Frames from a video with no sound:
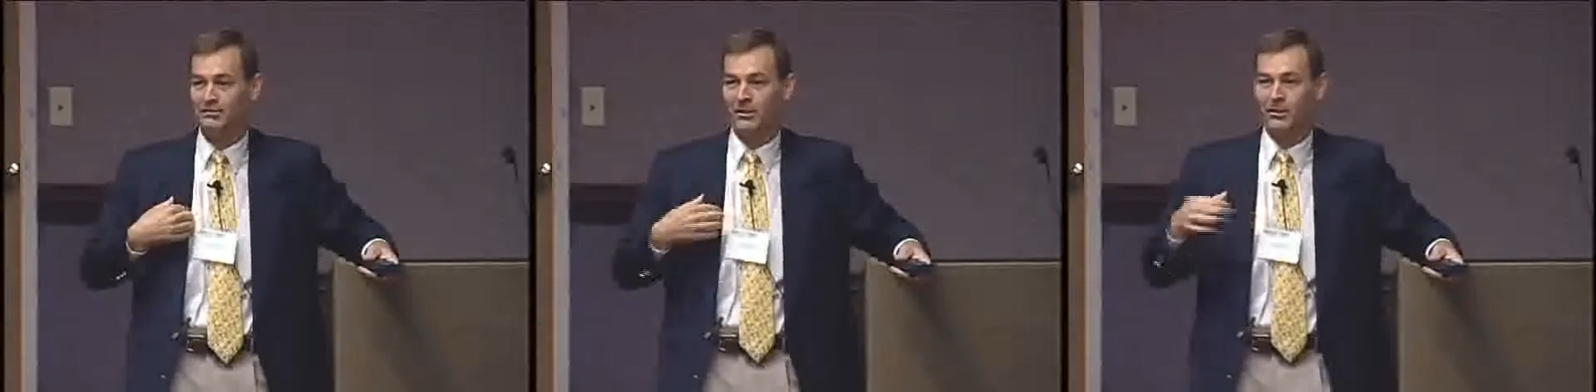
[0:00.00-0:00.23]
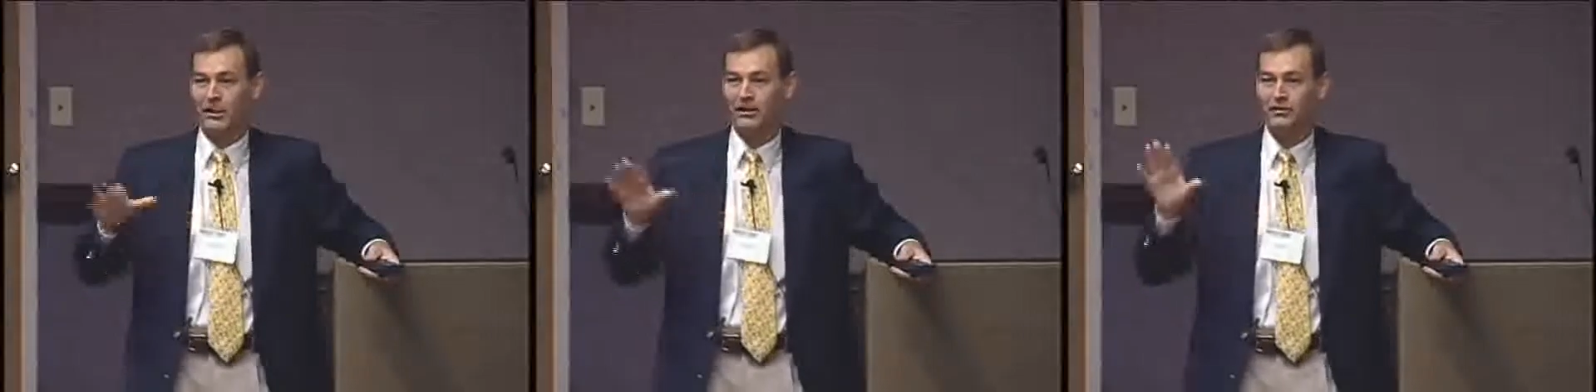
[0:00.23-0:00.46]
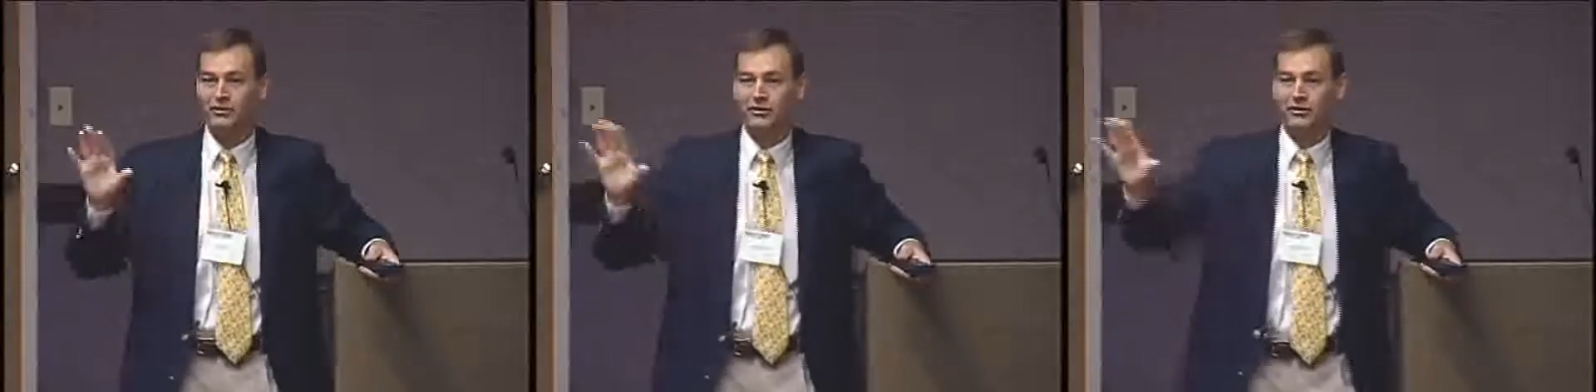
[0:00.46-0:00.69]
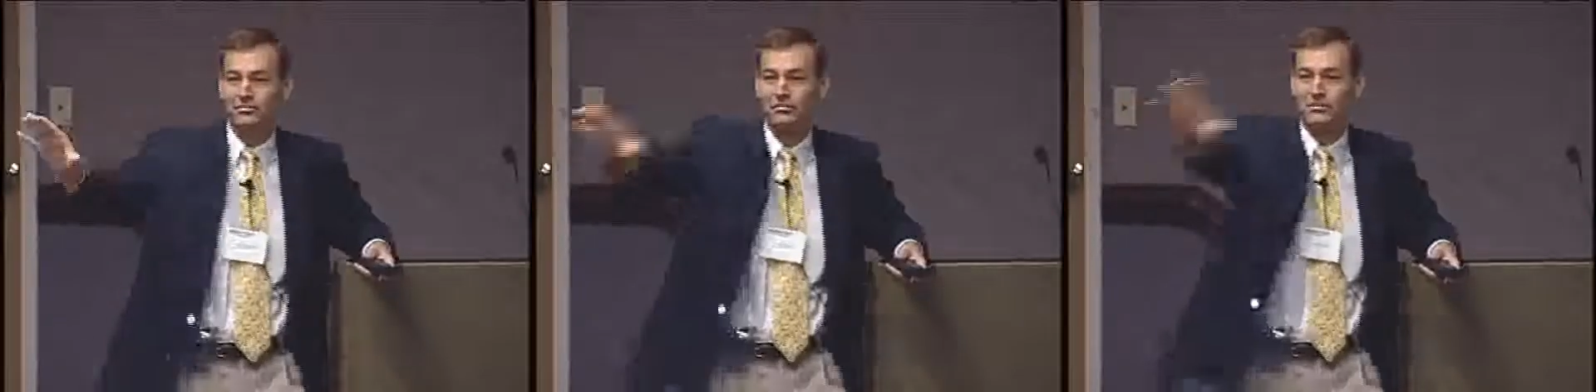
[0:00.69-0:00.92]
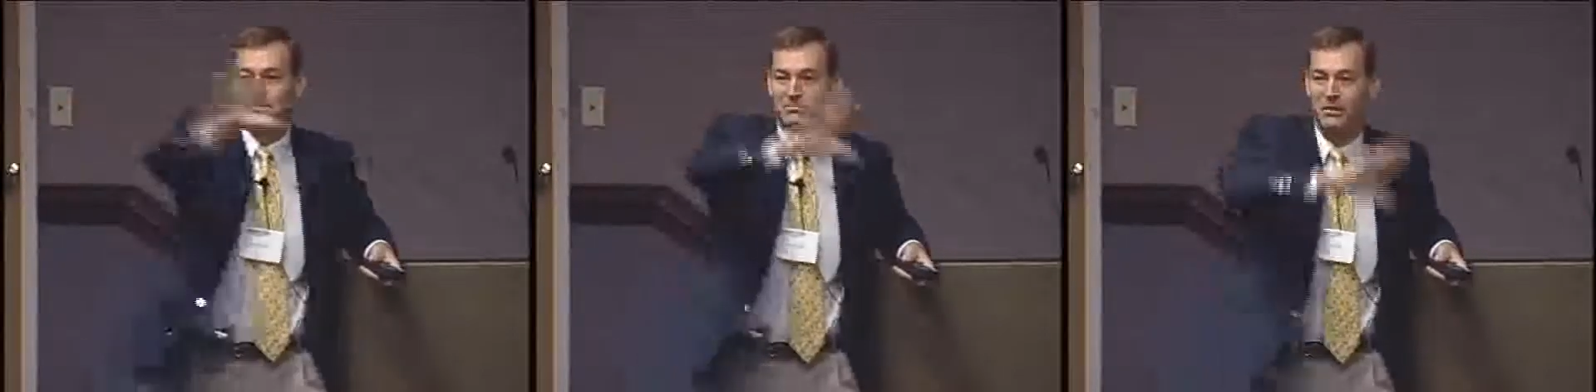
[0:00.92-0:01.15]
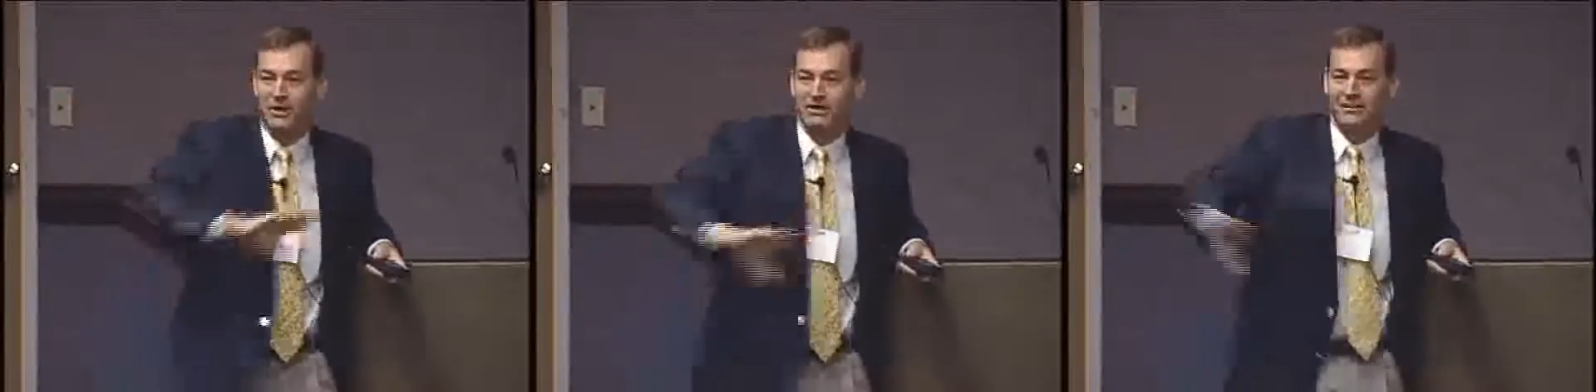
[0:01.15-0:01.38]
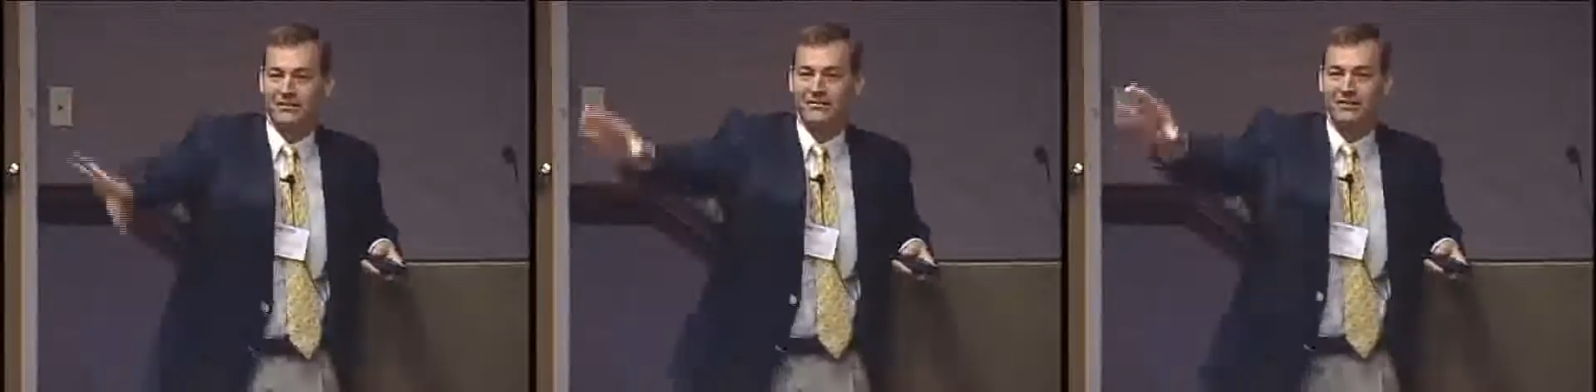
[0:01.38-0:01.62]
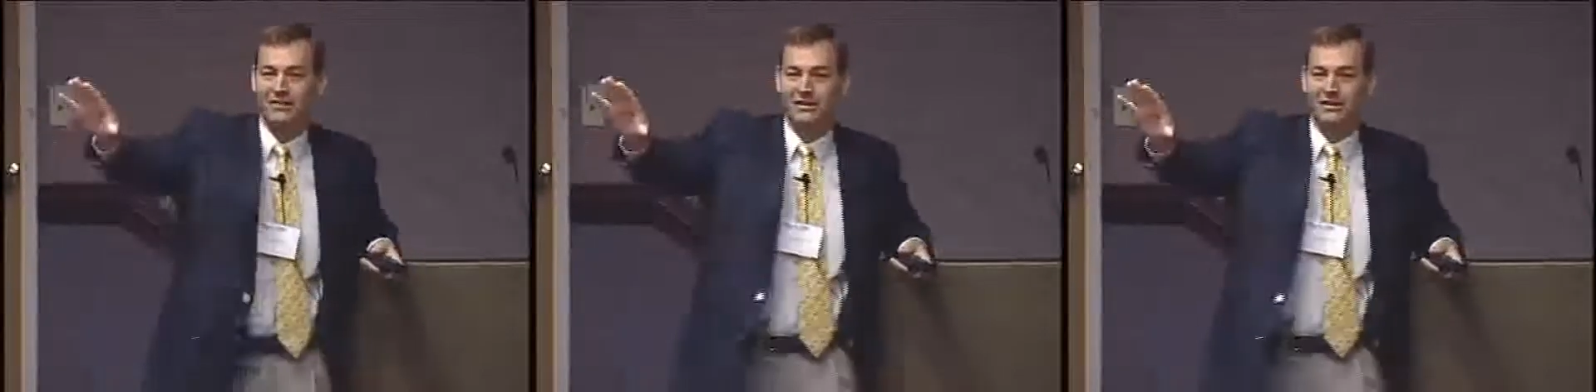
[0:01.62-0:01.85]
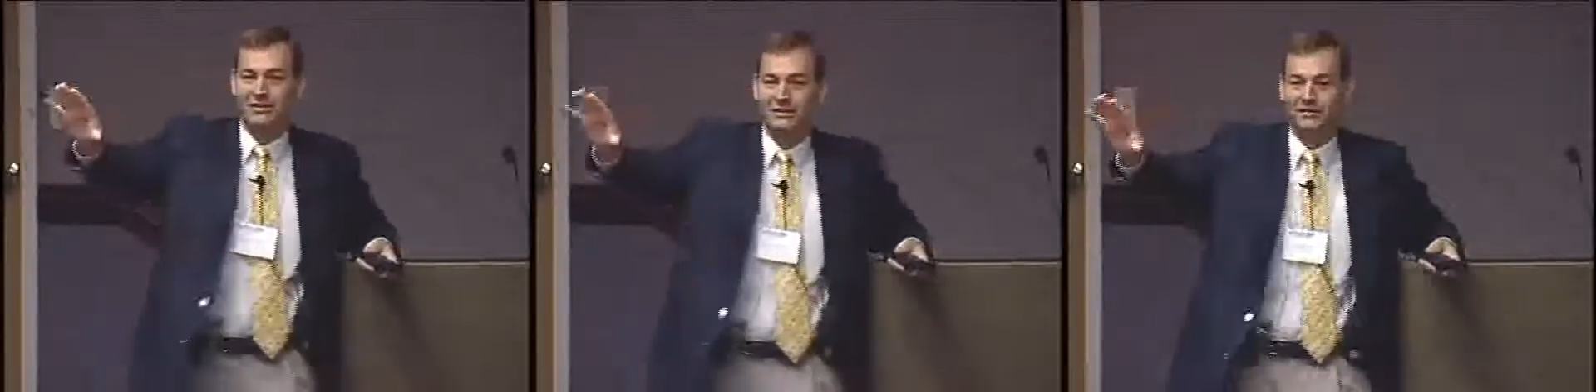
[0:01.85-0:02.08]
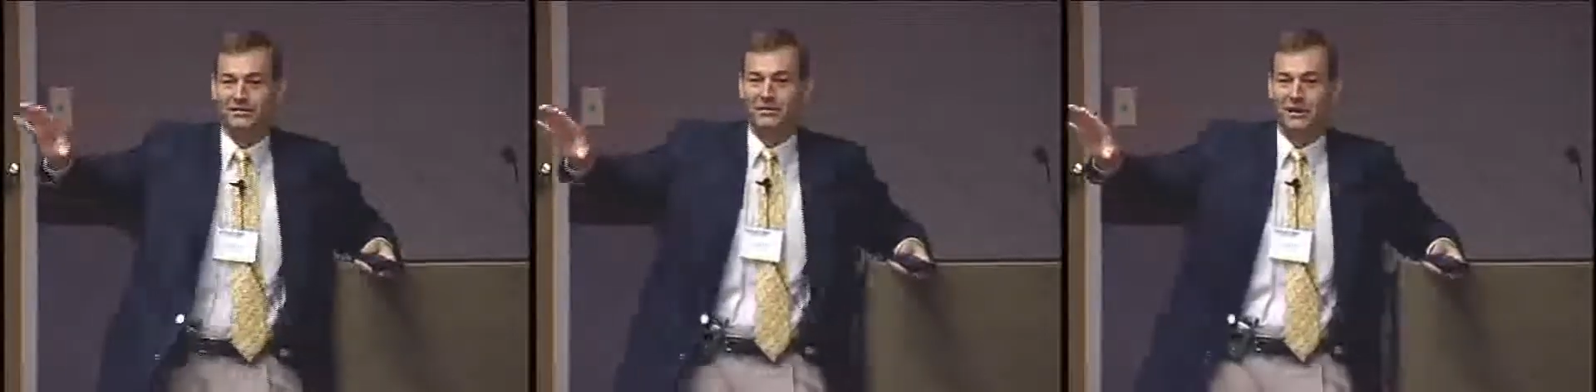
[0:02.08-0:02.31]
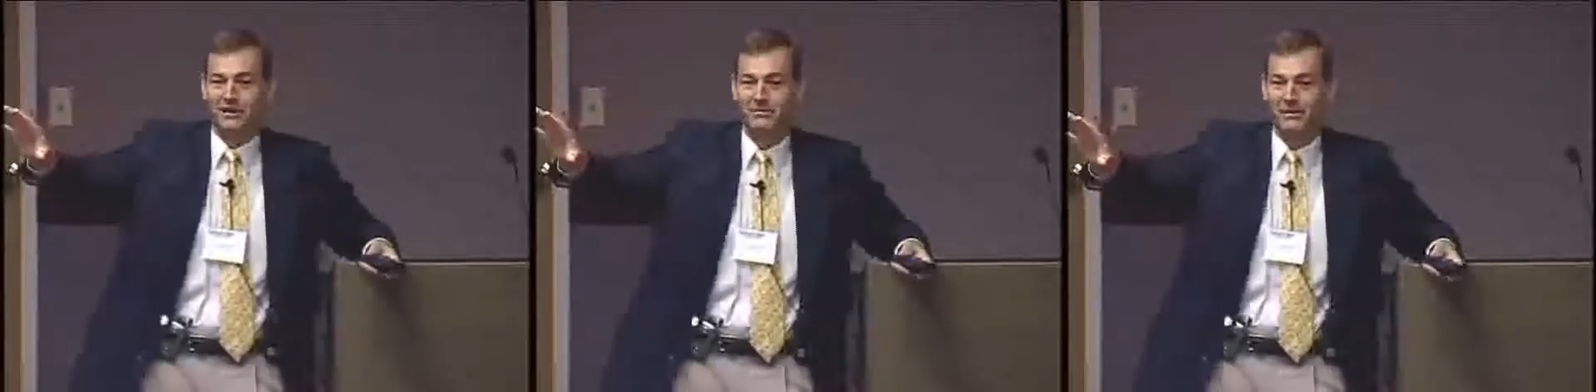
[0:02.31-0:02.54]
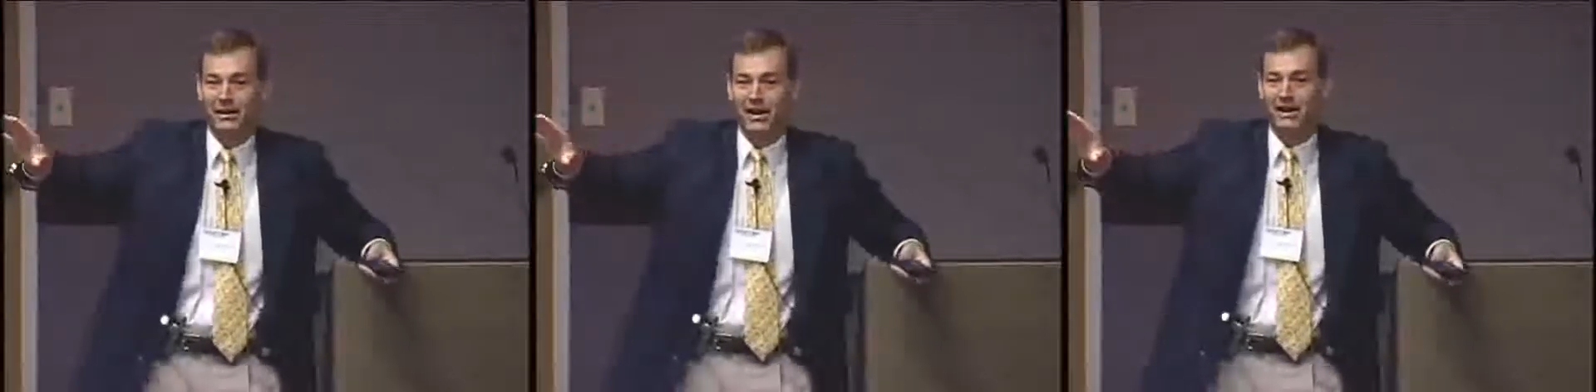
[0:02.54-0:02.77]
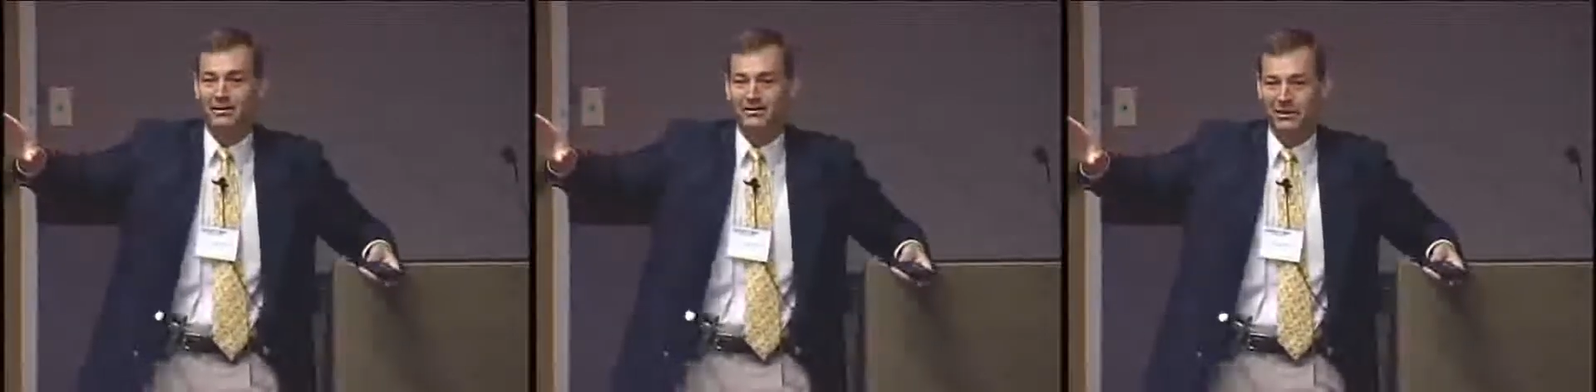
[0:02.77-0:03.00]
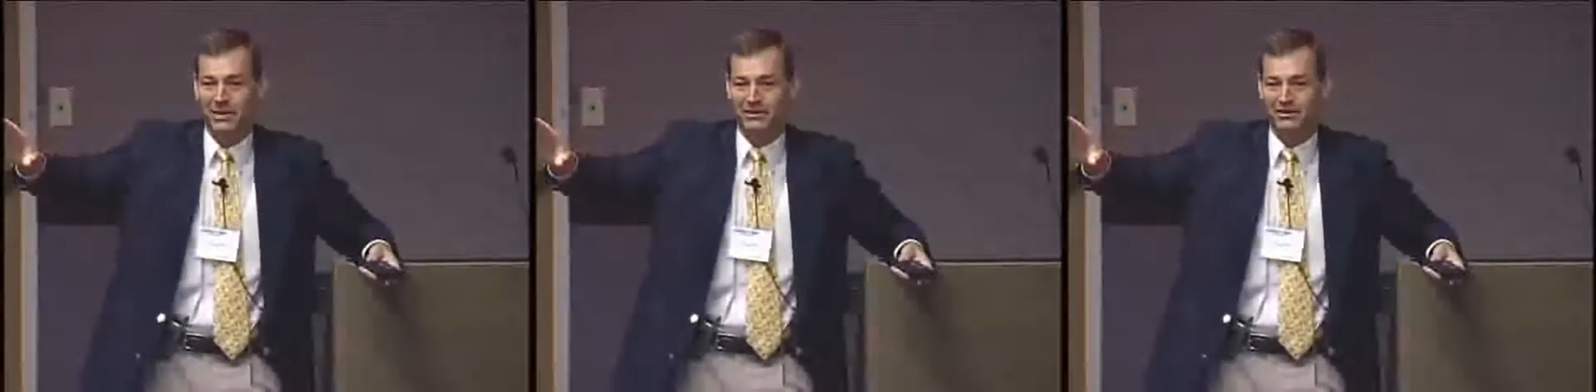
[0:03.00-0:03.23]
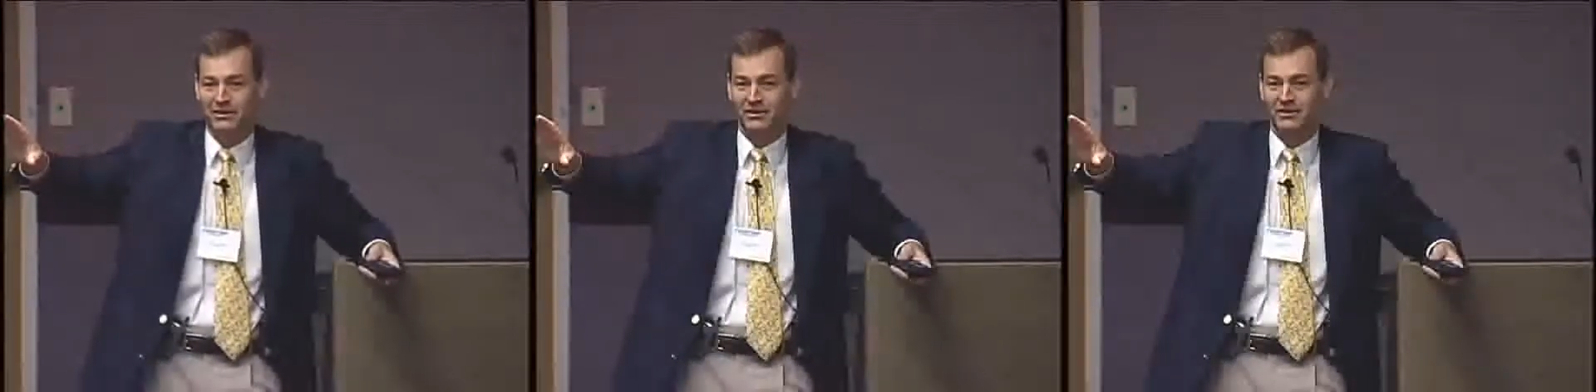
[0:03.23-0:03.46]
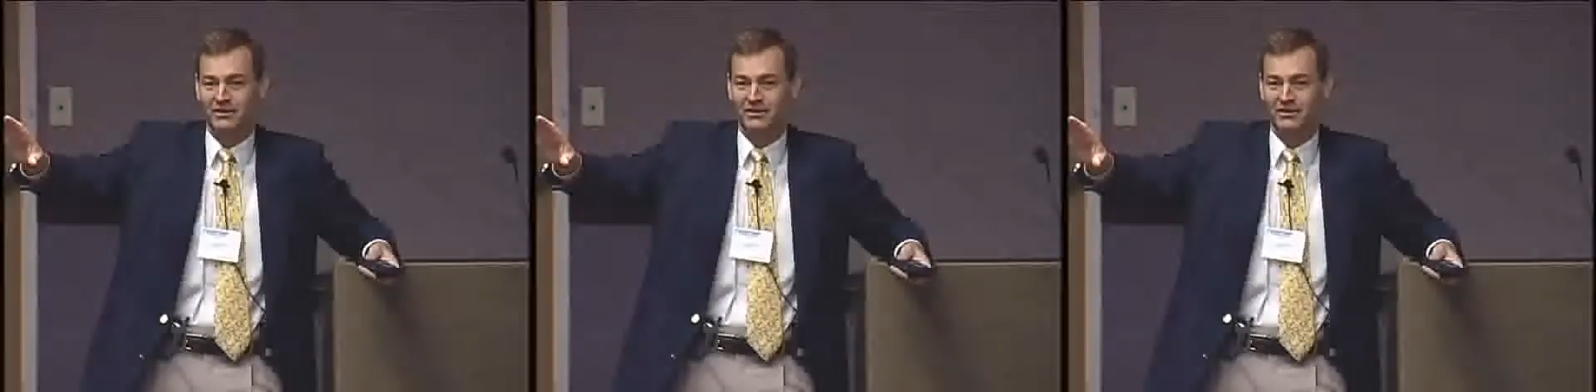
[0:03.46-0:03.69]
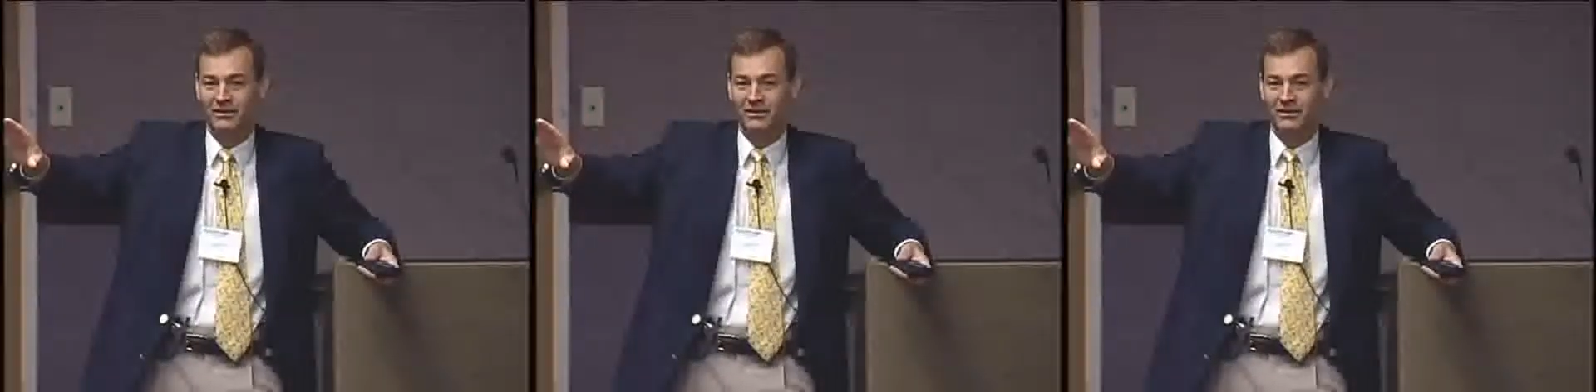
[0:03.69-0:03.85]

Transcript: But on your perspective, the stable outpatient,